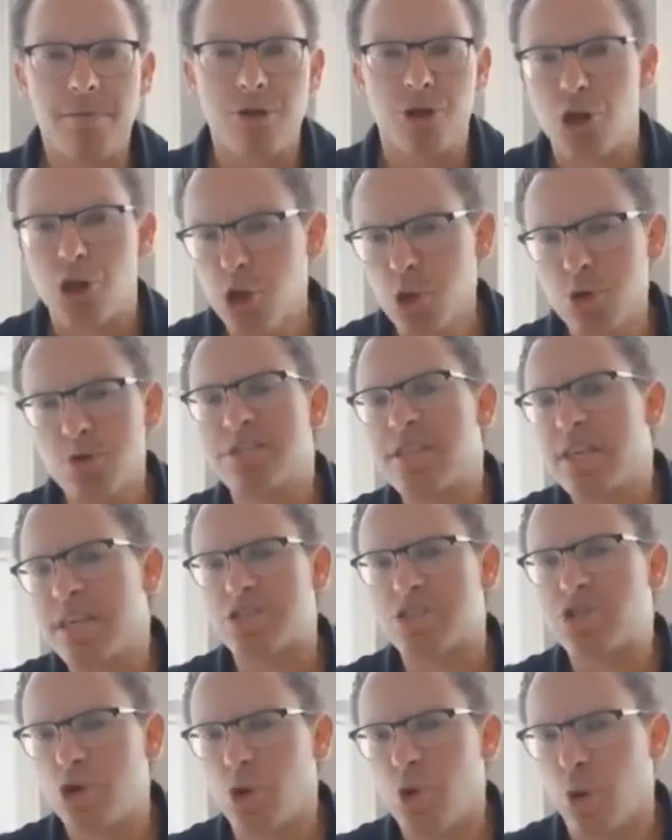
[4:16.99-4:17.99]
Use
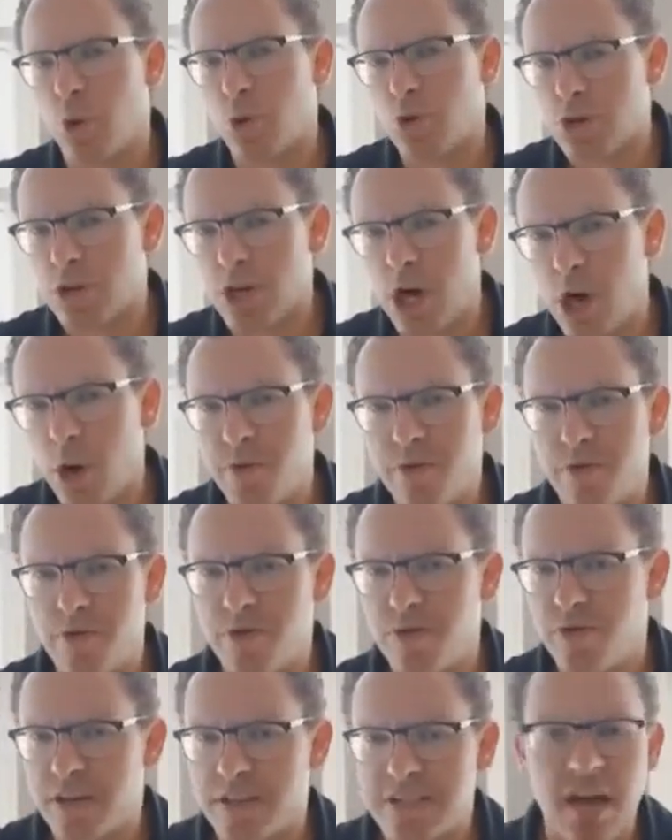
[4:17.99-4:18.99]
this tool.
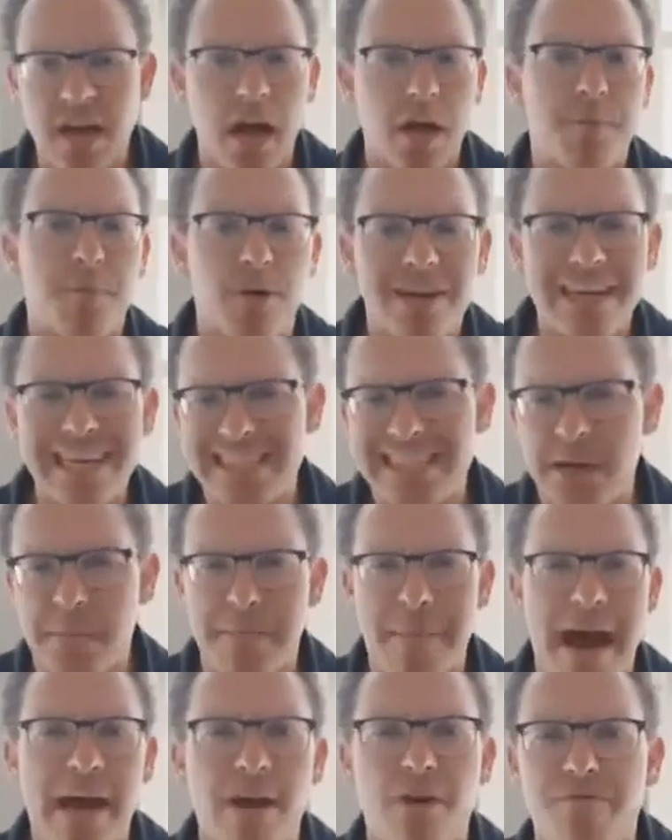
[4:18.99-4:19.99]
The stock market is a
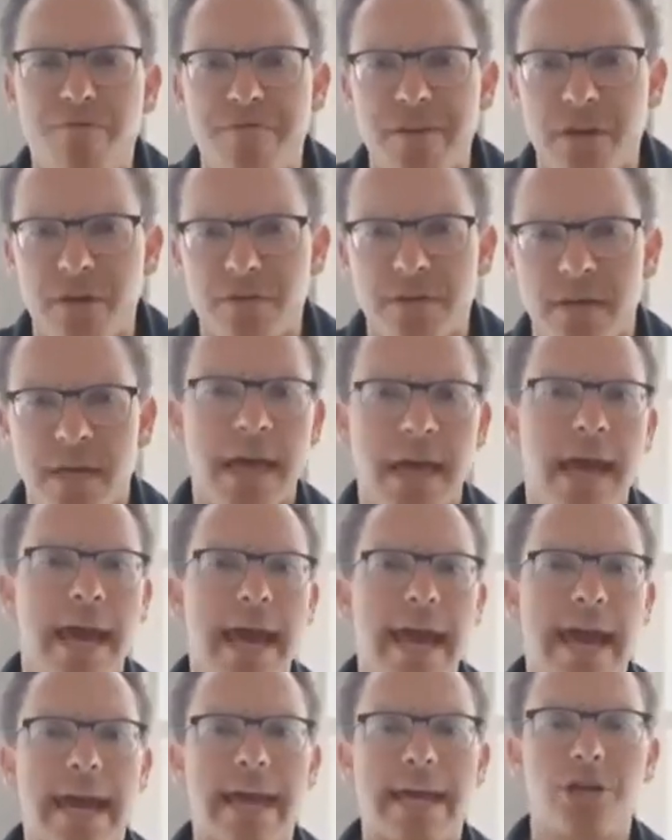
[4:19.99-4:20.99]
battlefield,
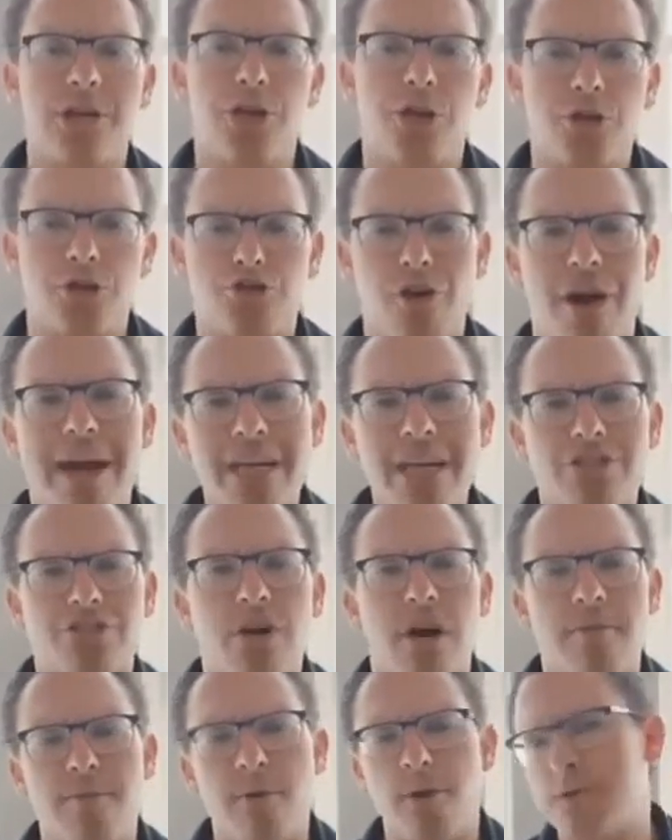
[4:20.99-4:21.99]
and your trading
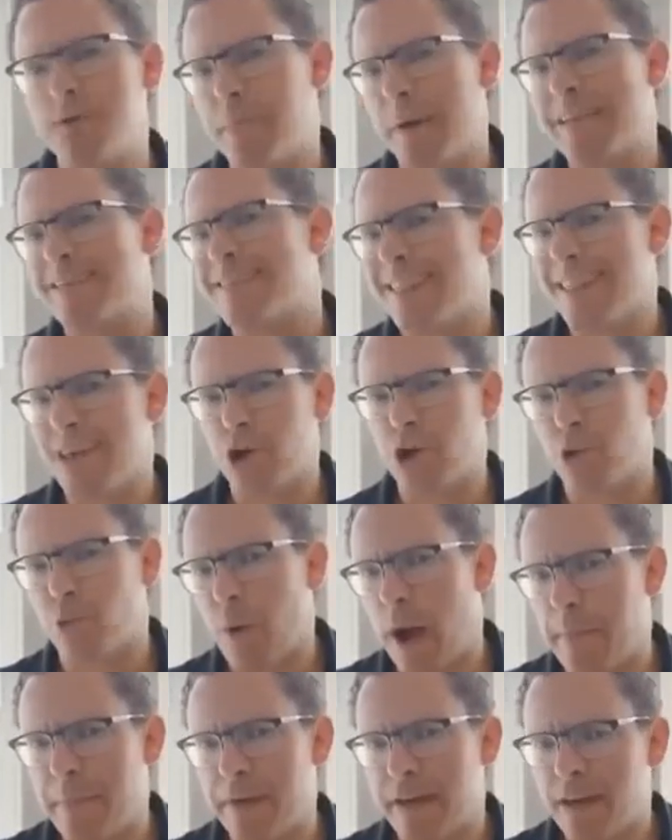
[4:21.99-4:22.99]
software is basically your
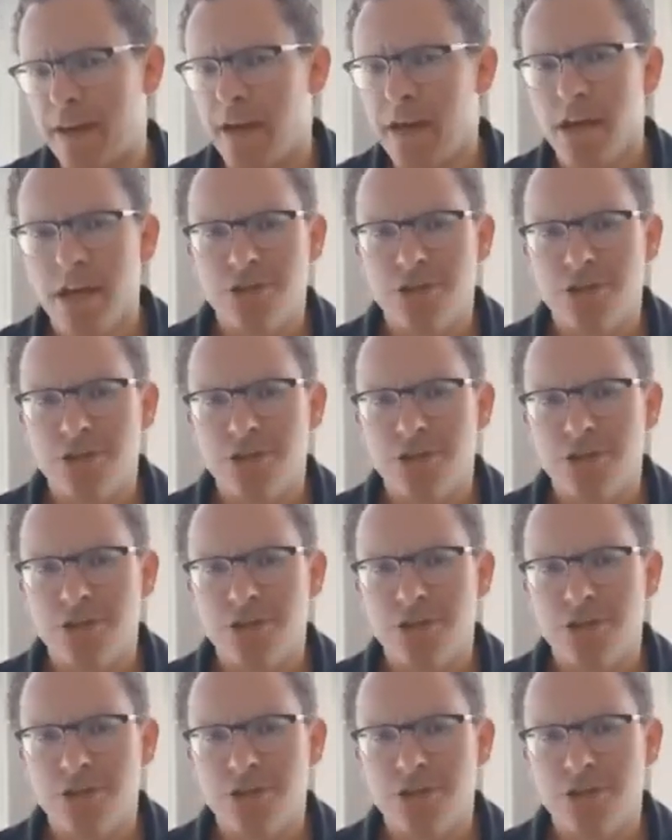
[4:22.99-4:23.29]
weapon.